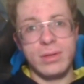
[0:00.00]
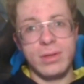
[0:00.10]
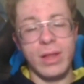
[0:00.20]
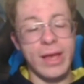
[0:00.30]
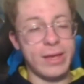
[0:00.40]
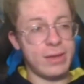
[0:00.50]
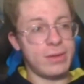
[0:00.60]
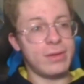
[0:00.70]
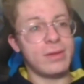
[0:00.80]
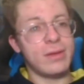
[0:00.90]

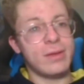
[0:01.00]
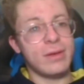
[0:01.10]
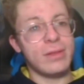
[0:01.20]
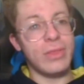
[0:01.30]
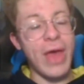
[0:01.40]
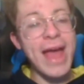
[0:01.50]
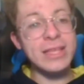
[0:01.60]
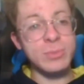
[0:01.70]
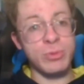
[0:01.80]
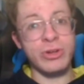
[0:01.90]
Like,
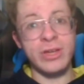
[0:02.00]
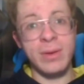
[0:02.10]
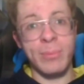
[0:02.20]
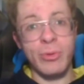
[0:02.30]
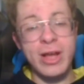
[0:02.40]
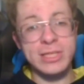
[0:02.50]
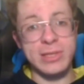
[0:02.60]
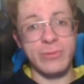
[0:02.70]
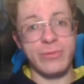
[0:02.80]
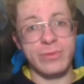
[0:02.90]
that's pretty
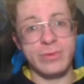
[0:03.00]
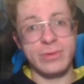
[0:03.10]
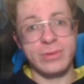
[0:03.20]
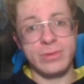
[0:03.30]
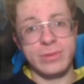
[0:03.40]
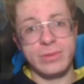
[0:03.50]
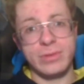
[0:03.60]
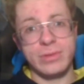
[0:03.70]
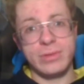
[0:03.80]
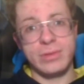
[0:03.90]
impressive.
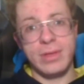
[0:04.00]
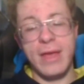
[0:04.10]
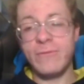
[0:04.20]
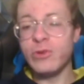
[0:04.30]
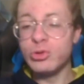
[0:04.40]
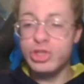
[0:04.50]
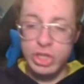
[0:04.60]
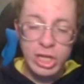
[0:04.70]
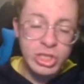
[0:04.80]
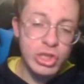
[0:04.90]
If you
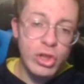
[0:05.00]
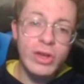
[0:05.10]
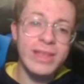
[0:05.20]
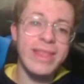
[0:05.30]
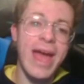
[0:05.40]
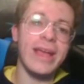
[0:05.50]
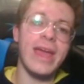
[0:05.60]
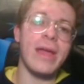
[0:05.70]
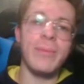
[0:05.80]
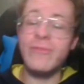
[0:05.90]
just look at that
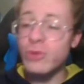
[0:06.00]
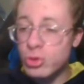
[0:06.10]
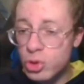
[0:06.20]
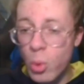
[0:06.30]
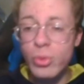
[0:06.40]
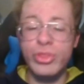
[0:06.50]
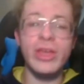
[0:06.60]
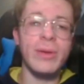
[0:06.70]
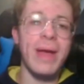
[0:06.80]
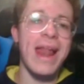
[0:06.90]
game, if you don't
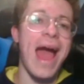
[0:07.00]
think about